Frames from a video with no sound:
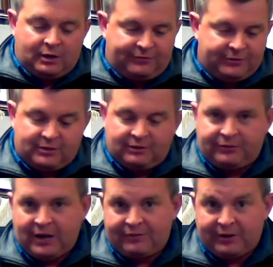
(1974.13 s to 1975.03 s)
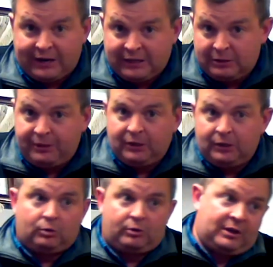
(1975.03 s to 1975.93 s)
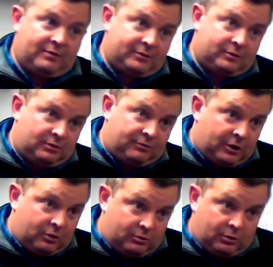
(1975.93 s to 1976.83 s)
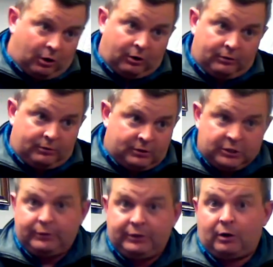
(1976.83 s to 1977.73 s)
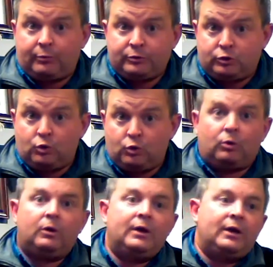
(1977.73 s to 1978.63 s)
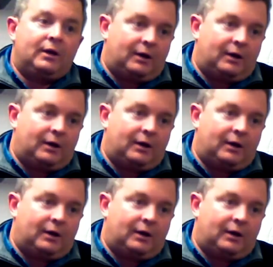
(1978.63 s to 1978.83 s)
if they have an IEP or if they are continuing on with school,